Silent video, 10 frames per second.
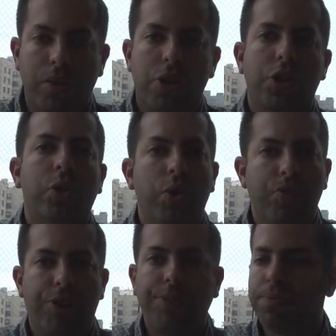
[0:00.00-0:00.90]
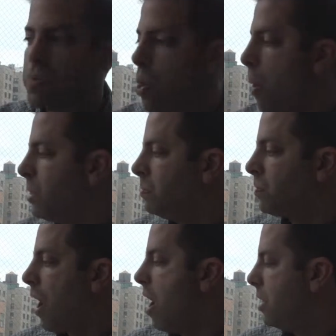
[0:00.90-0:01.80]
also gluten free.
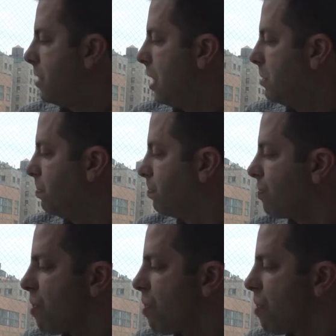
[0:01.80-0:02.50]
And, um,